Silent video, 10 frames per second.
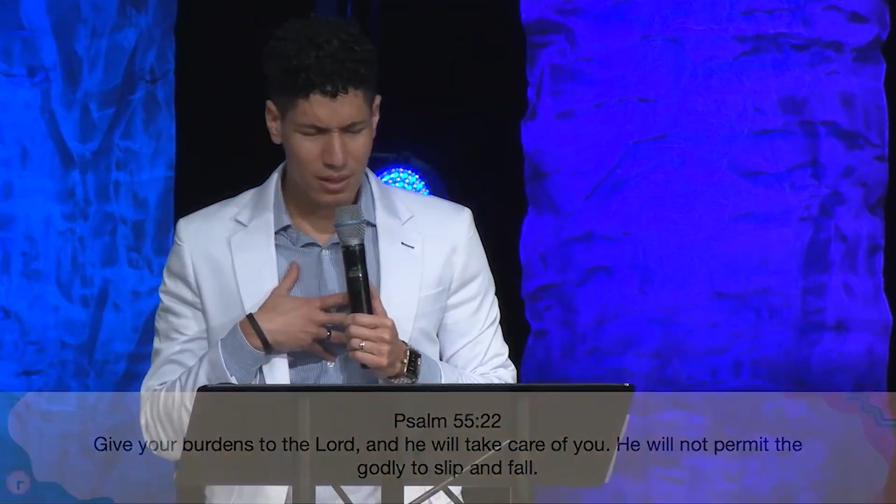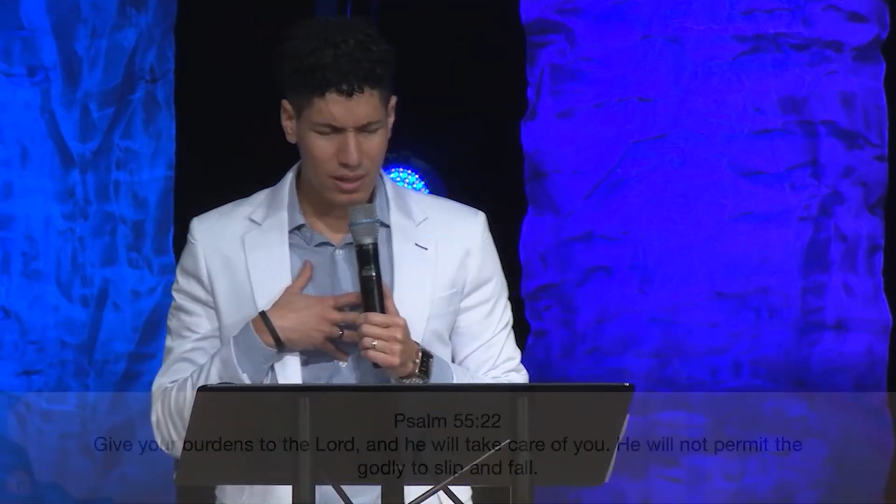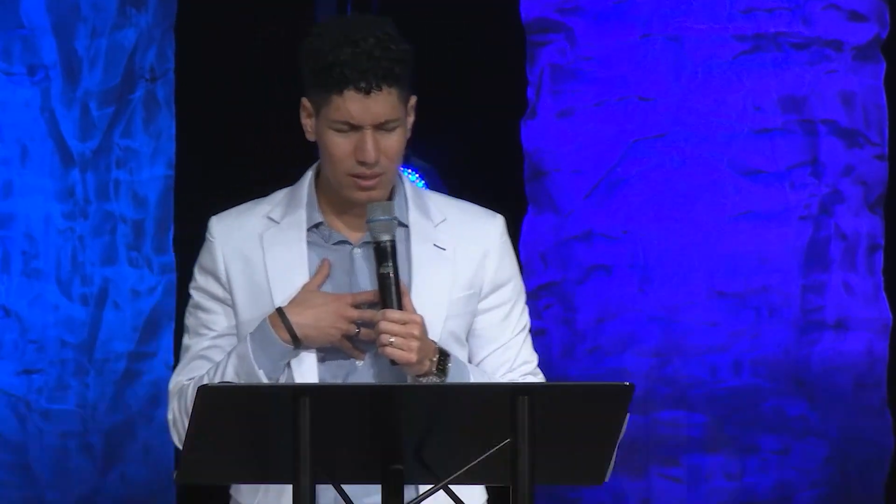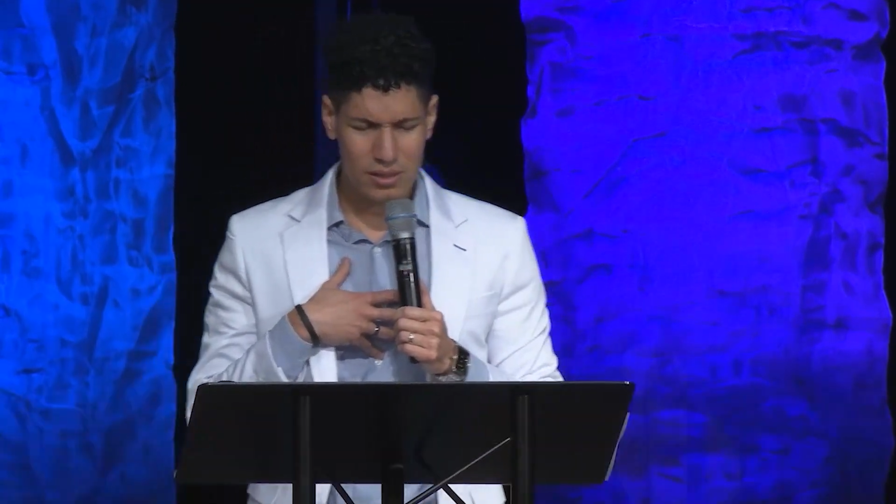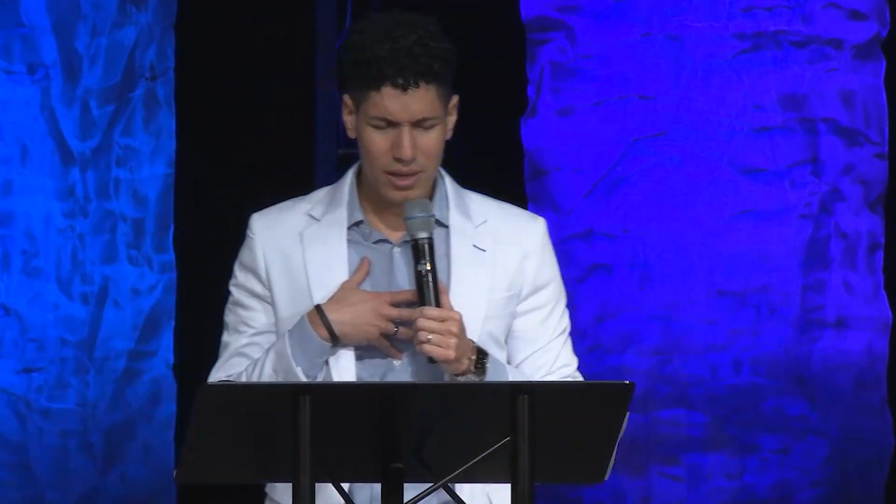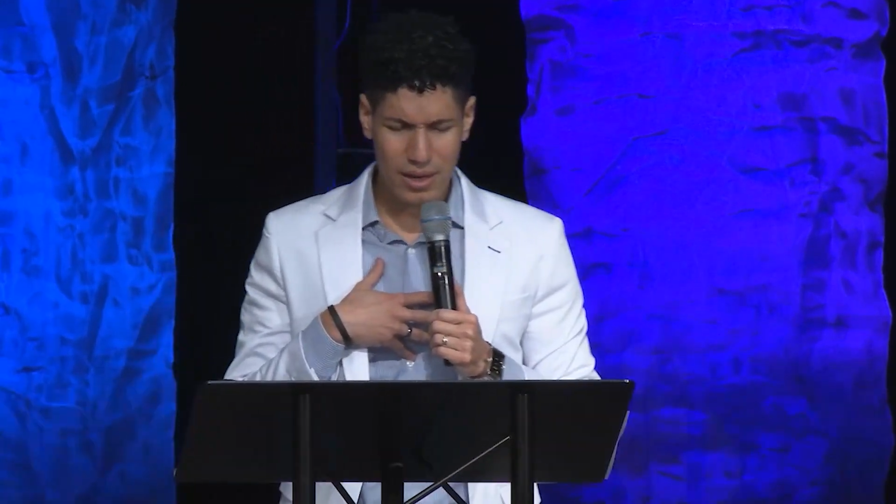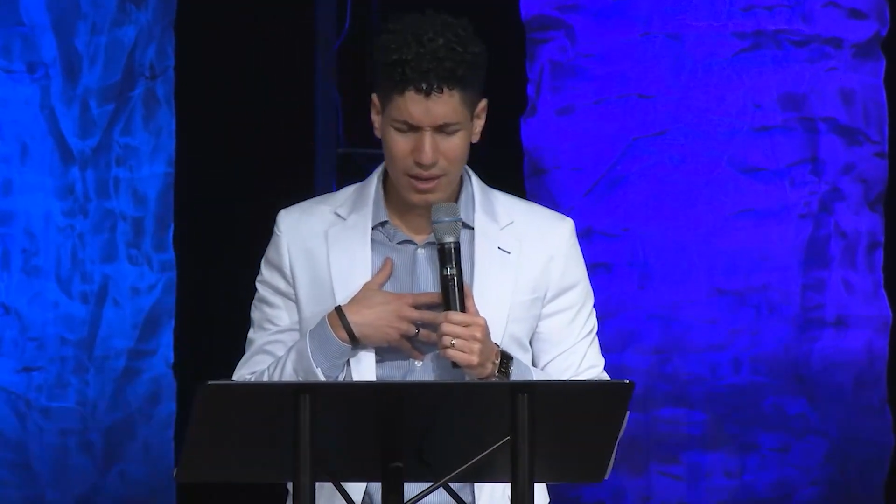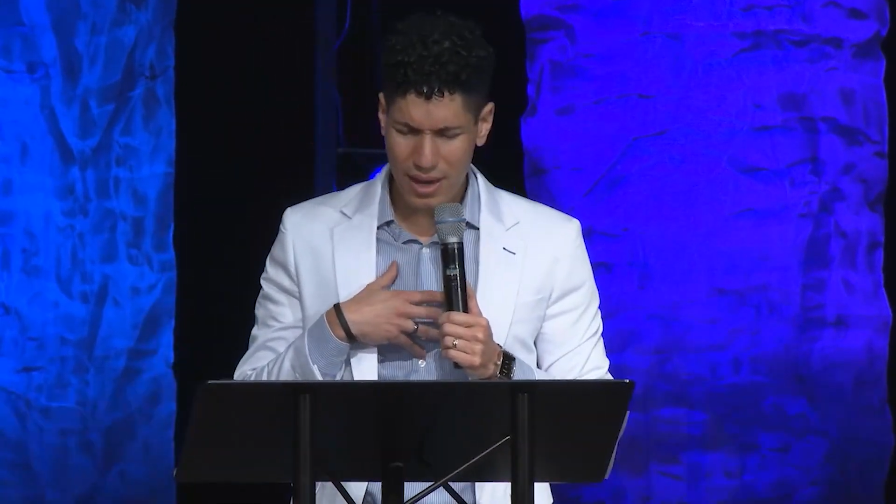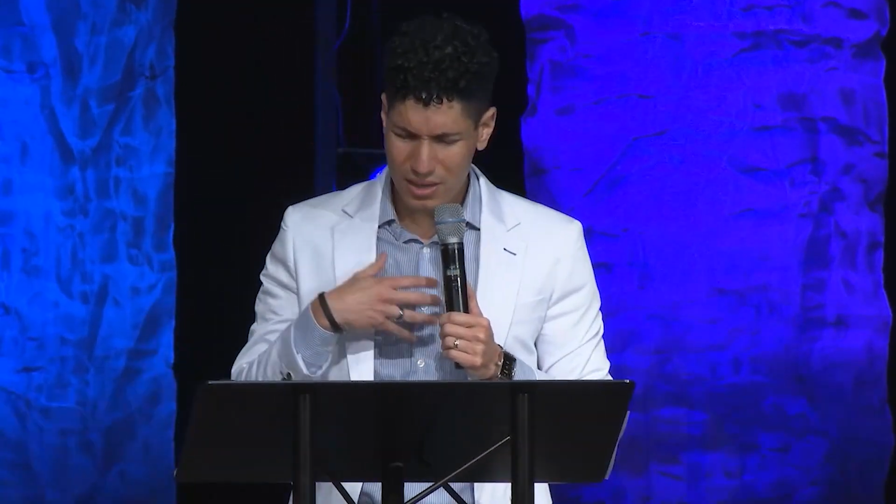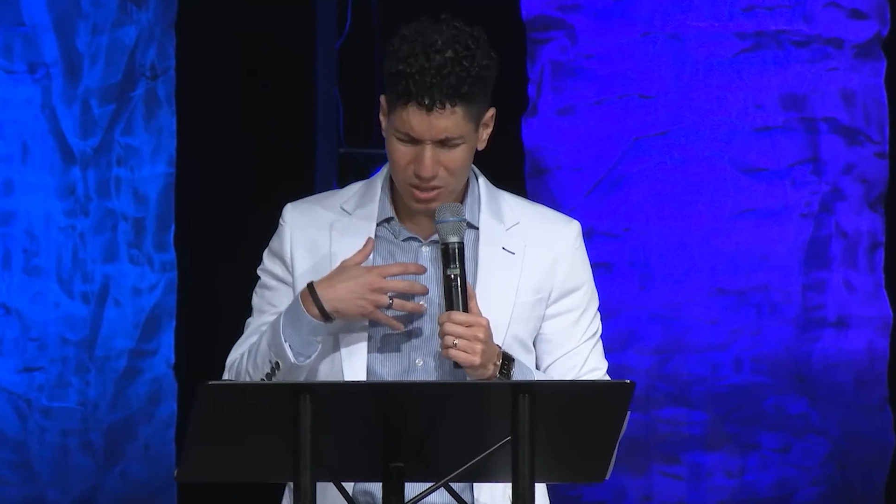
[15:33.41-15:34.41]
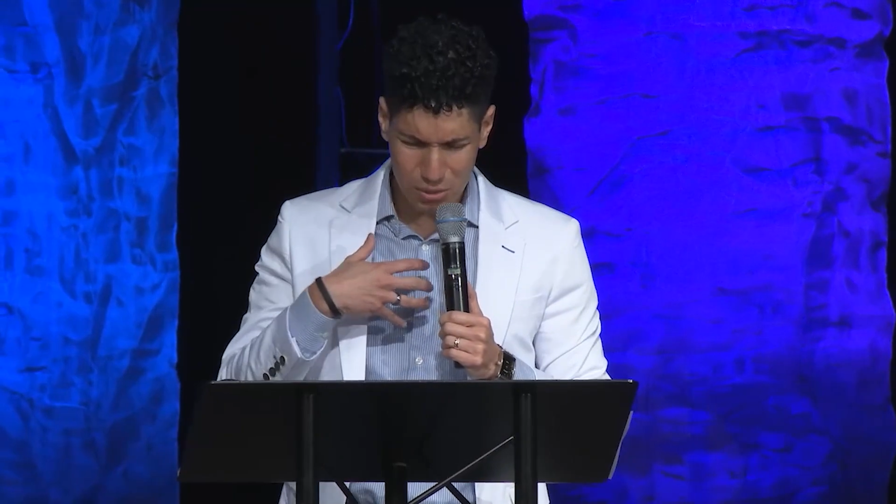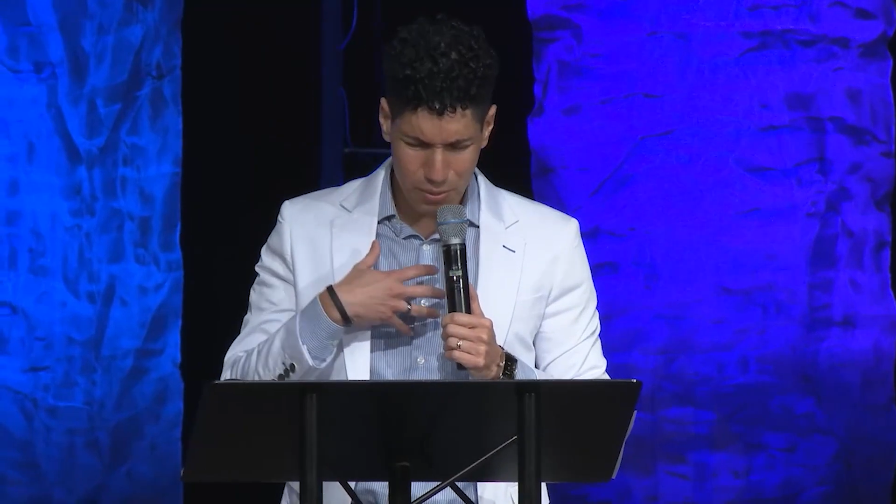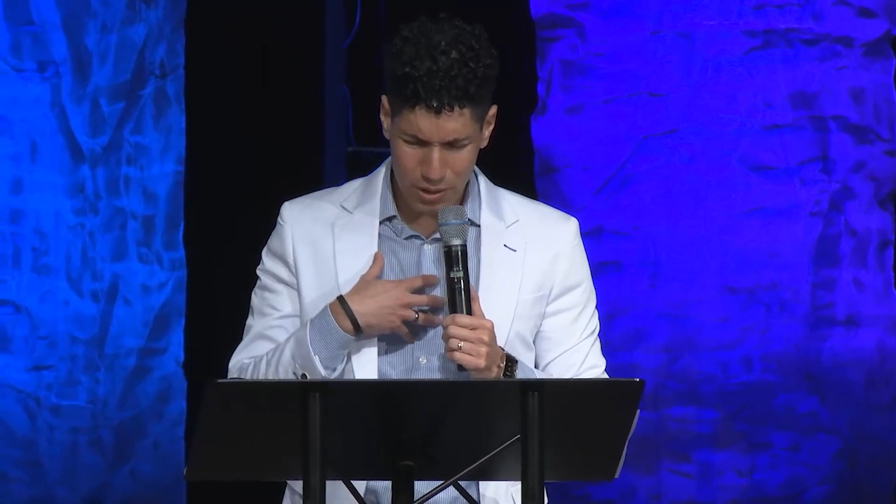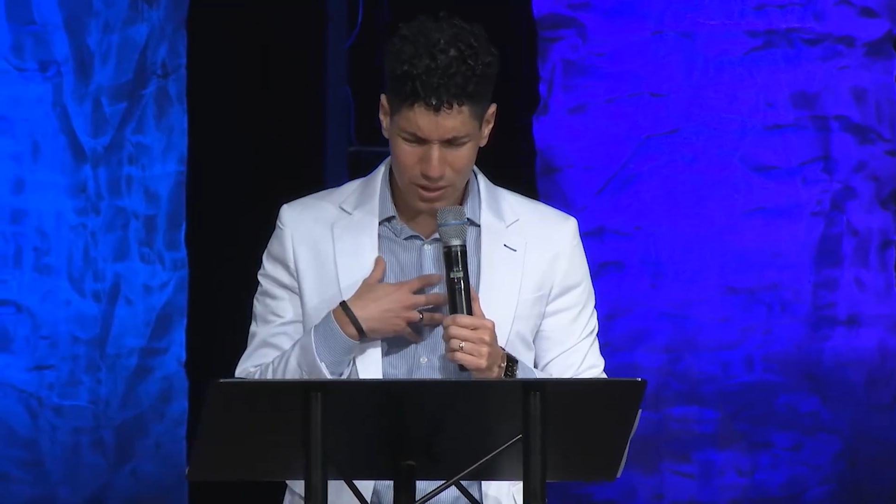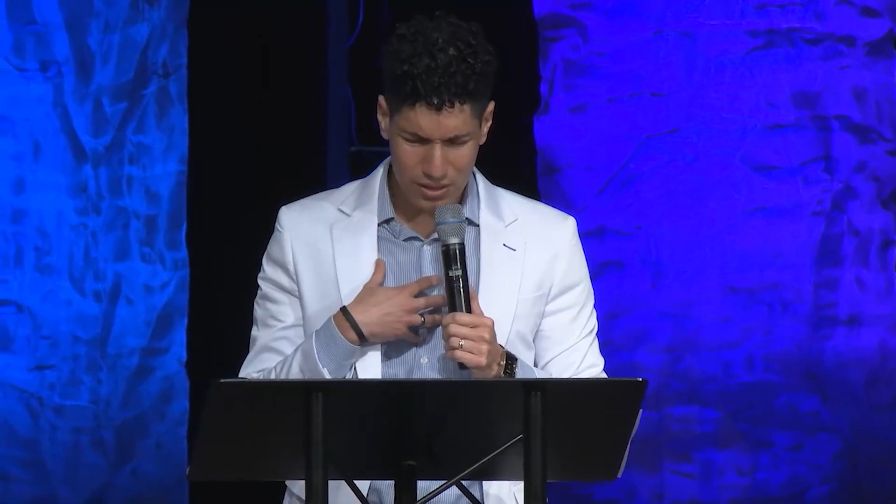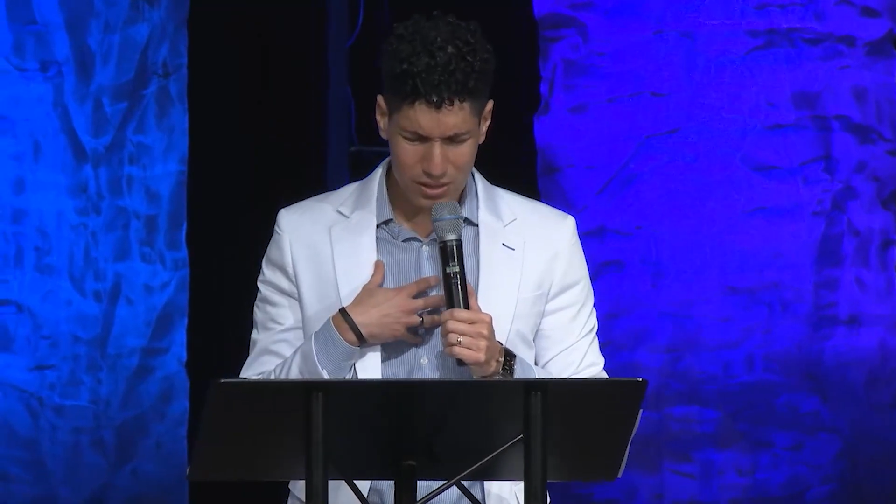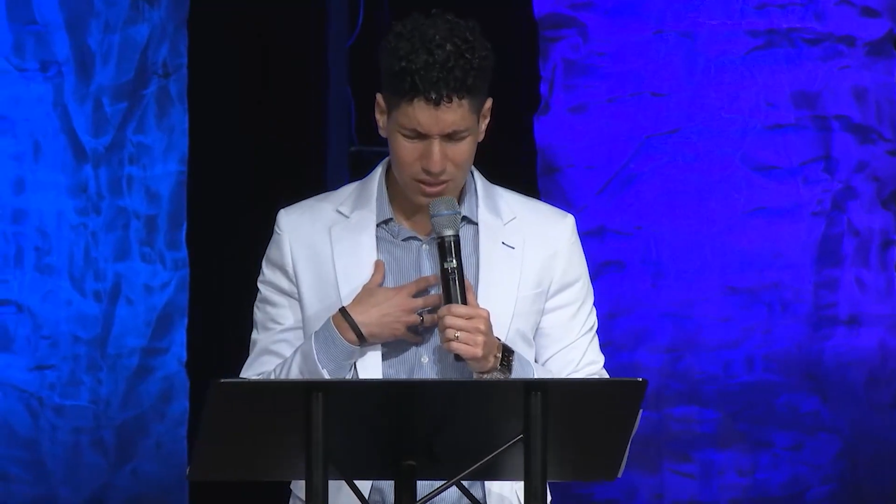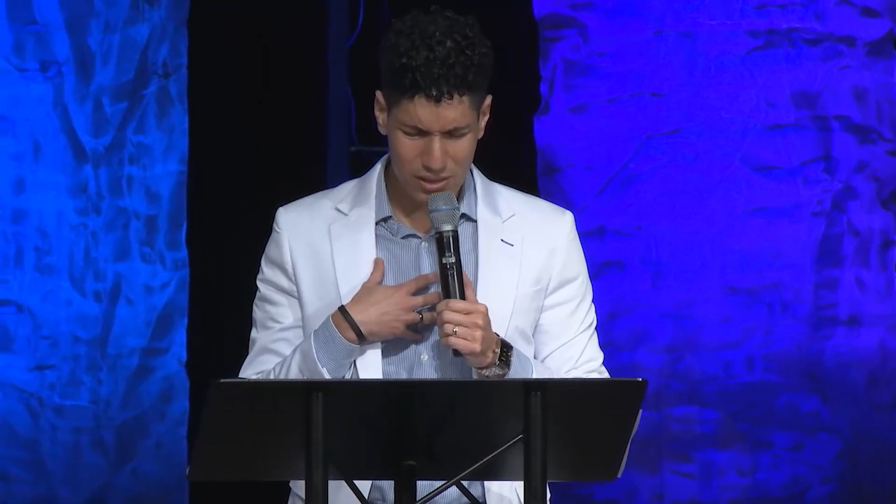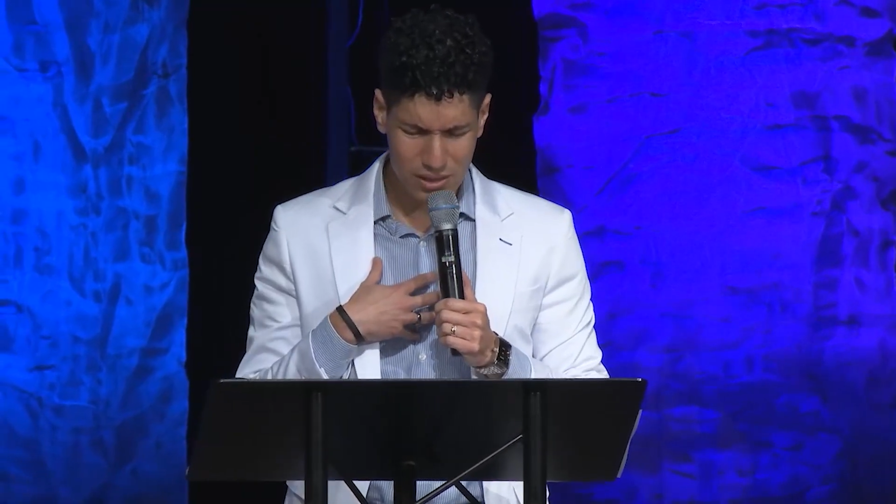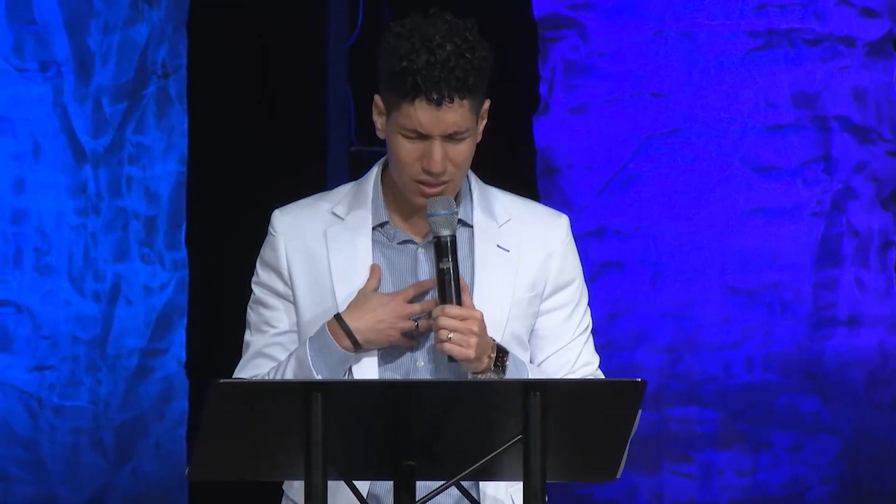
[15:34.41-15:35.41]
and say, Cast your
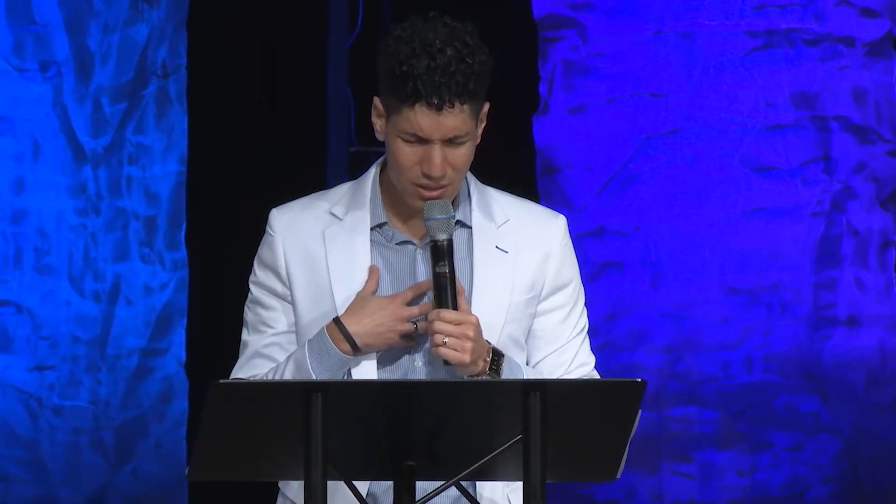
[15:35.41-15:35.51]
burdens.